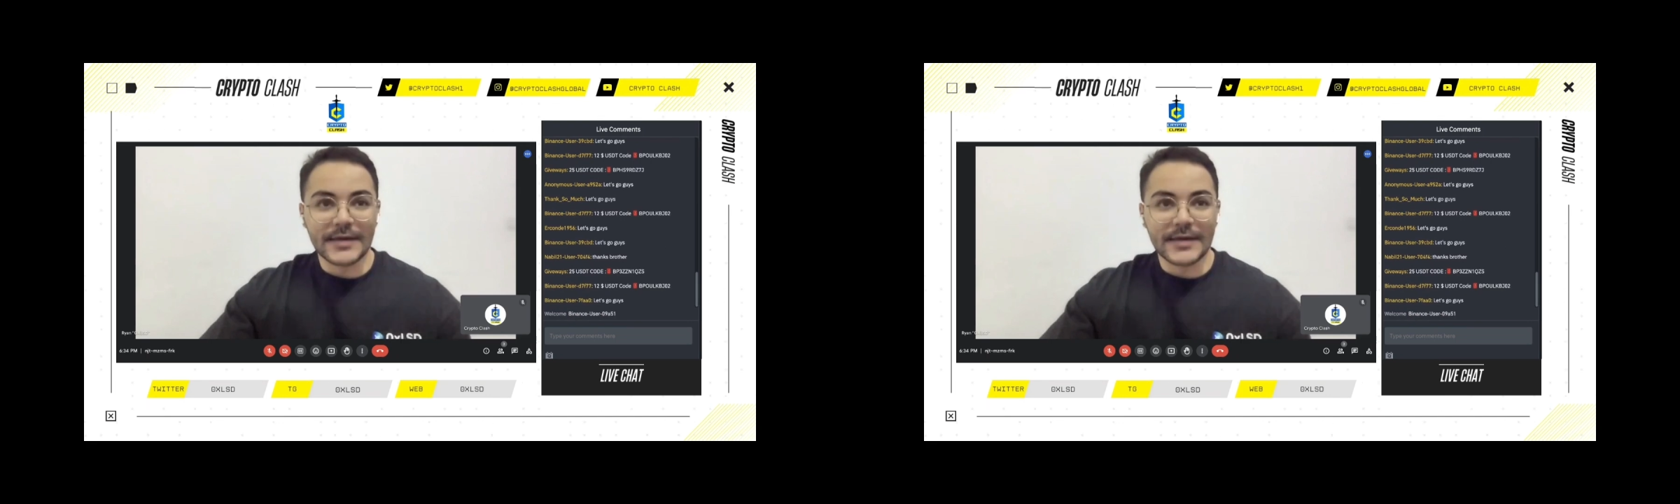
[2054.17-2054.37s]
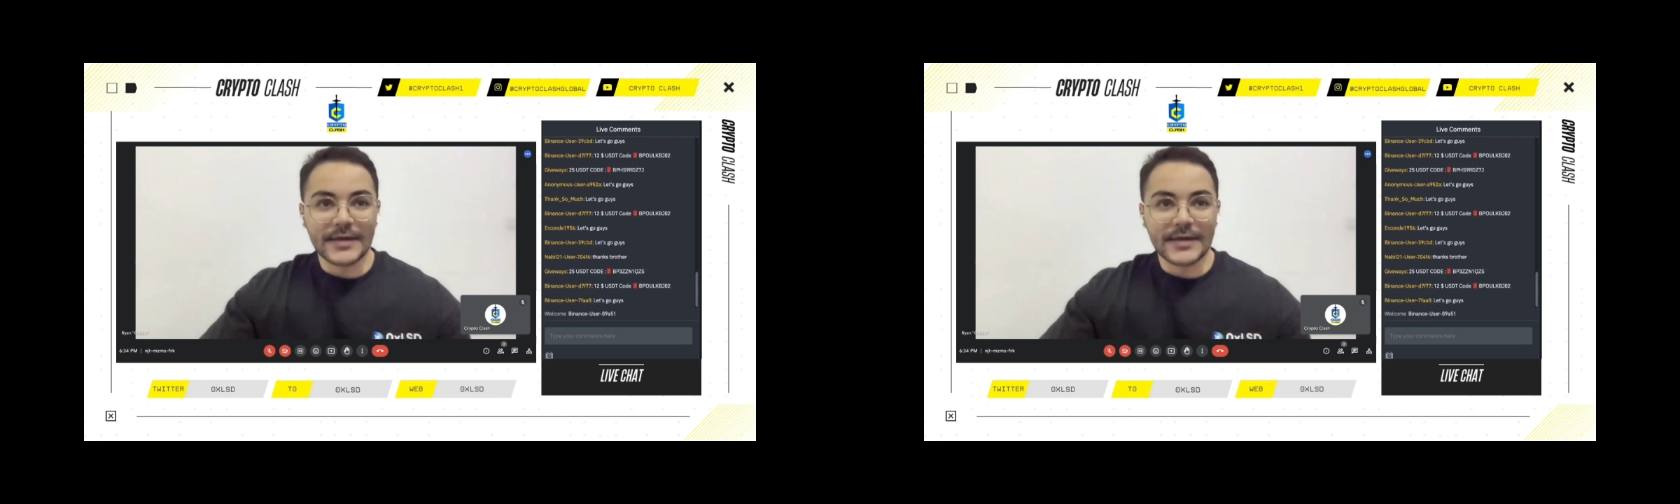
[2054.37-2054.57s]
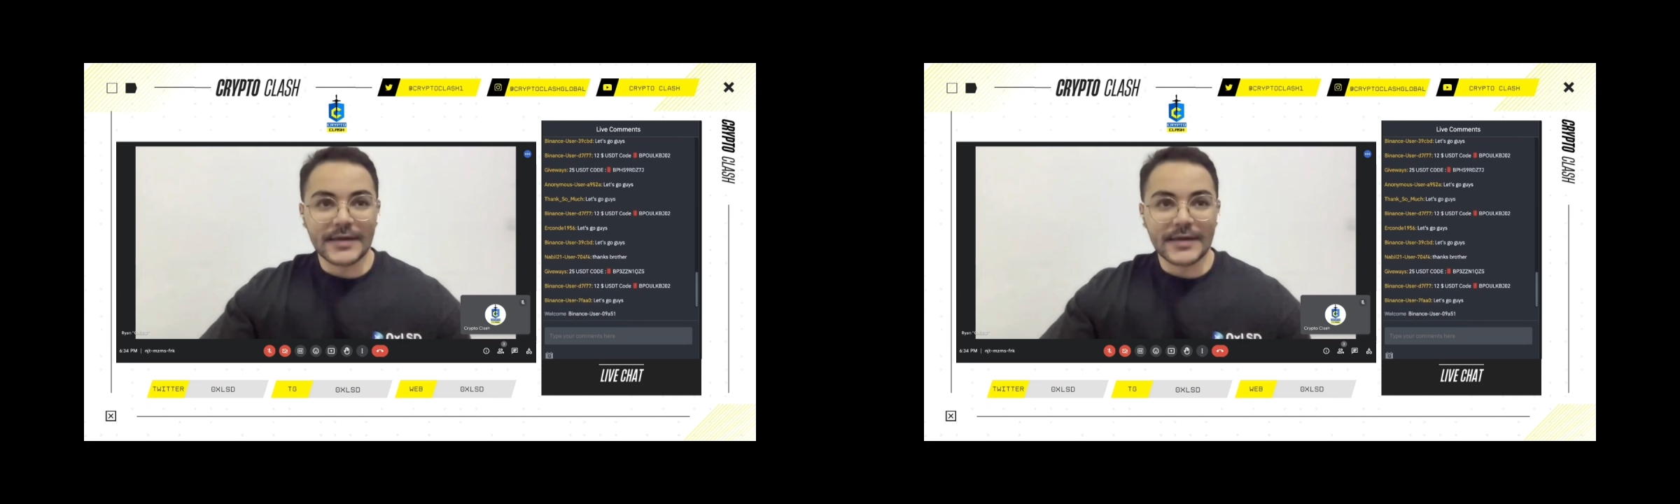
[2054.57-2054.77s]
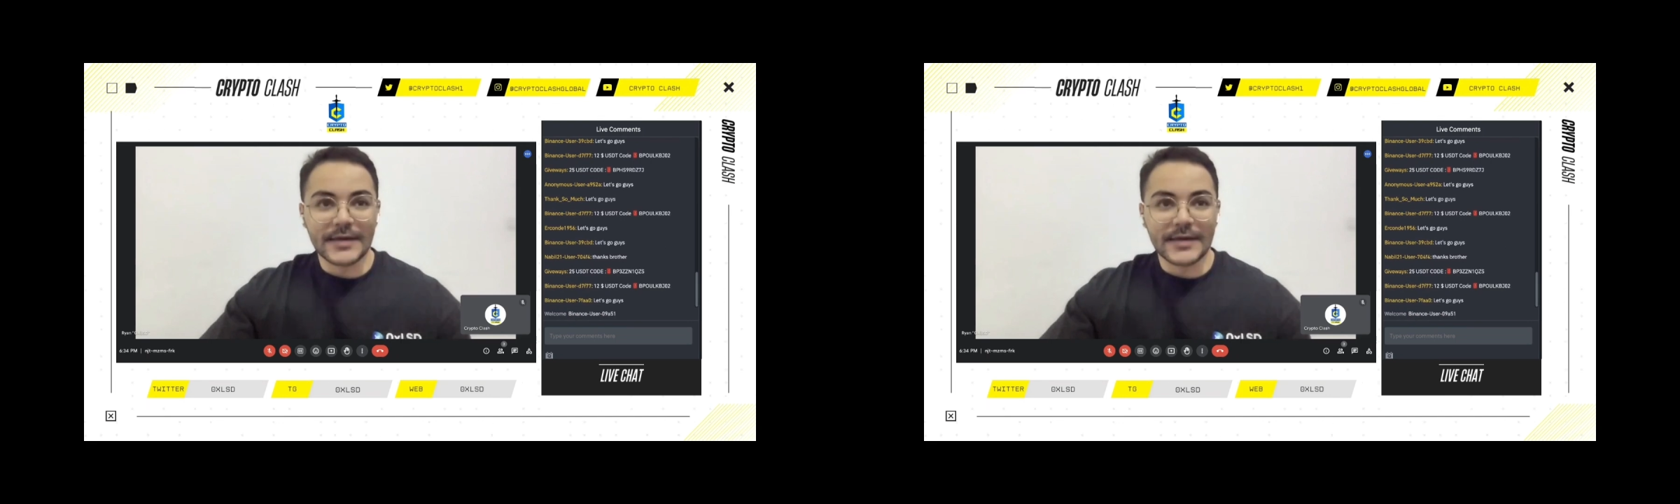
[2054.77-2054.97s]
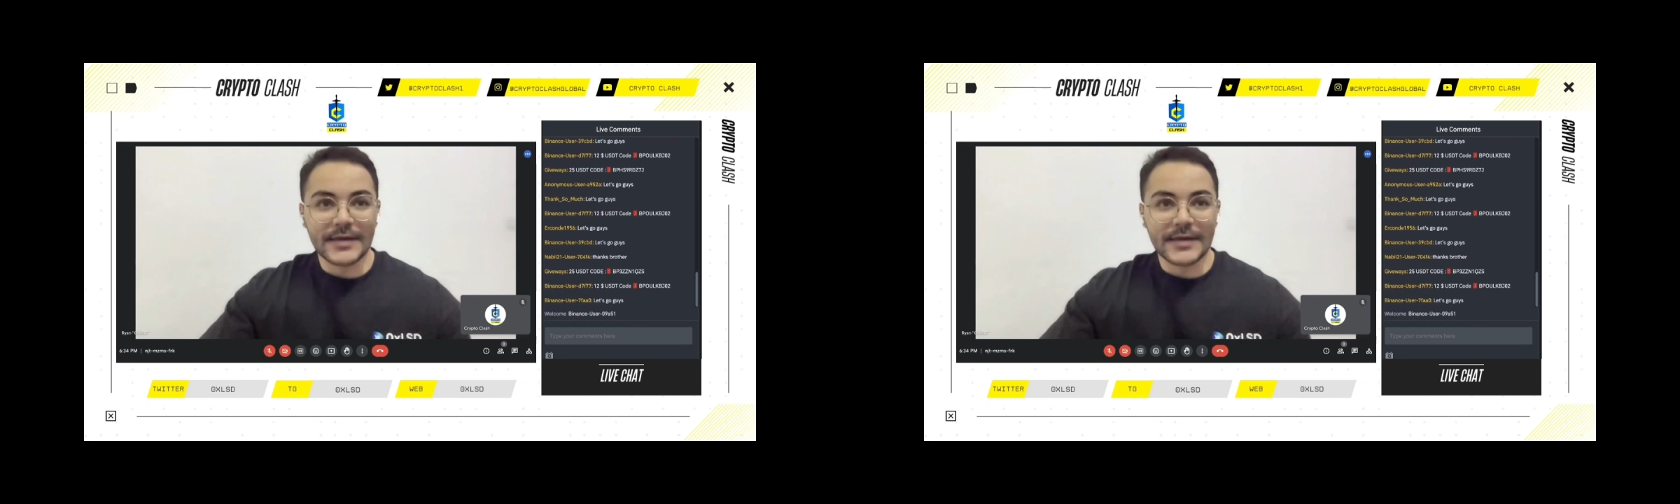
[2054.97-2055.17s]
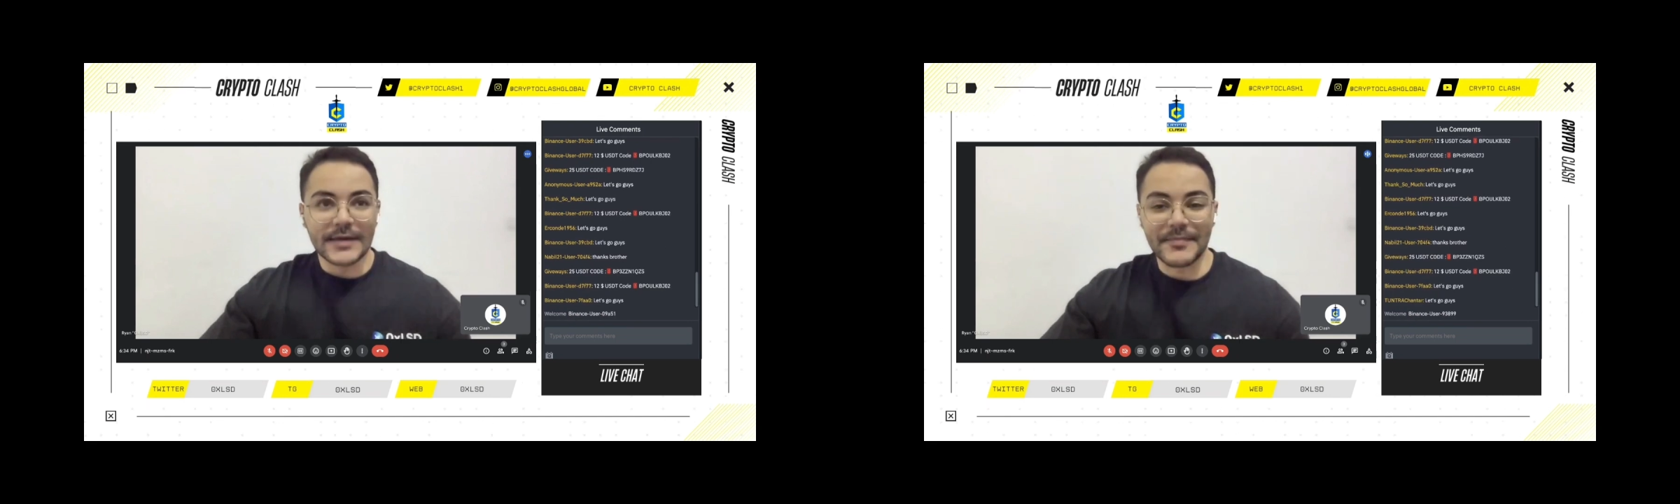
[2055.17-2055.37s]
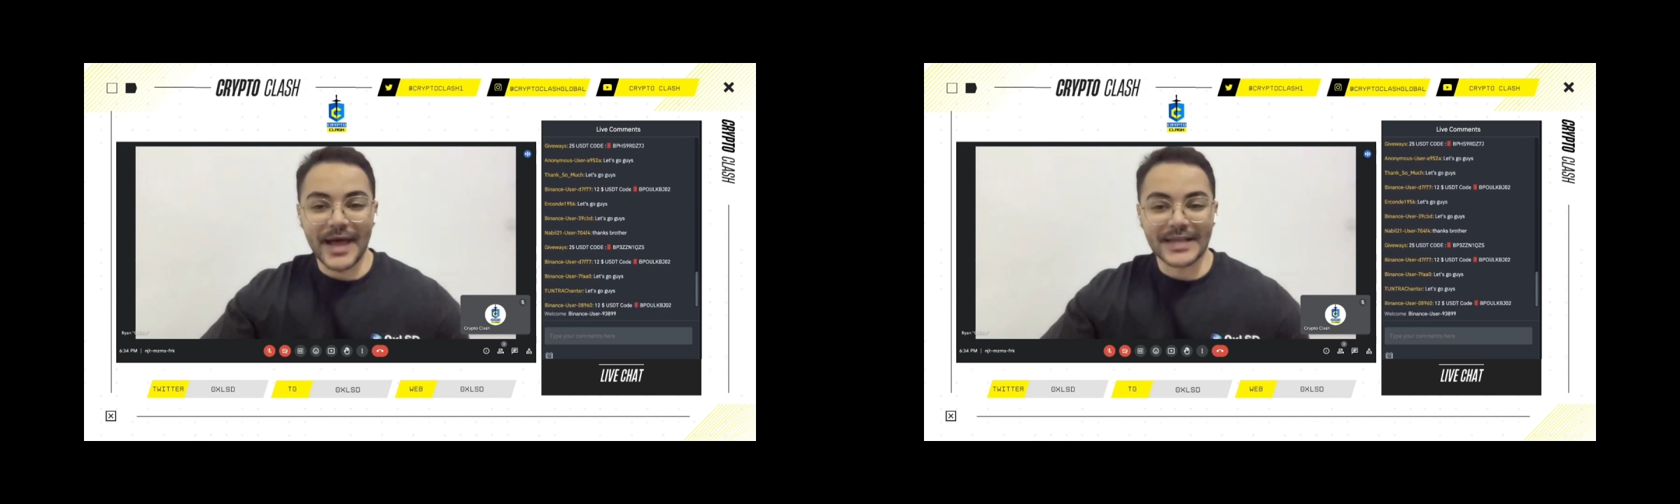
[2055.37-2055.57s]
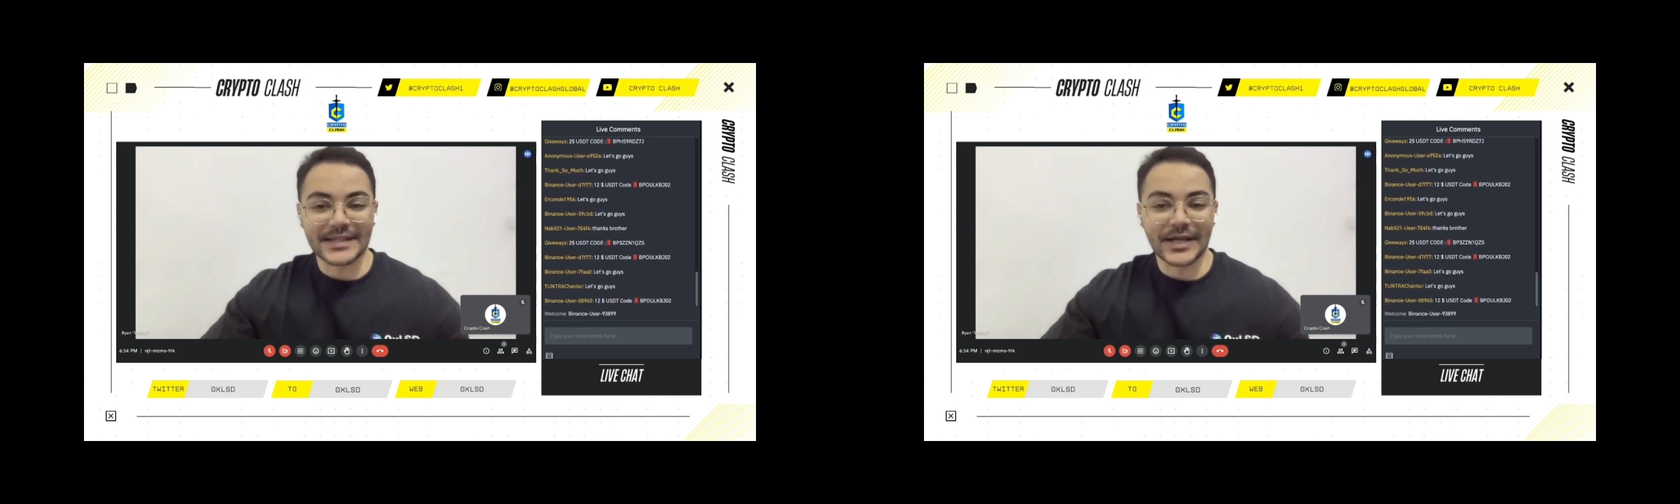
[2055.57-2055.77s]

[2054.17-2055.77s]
recently successfully passed the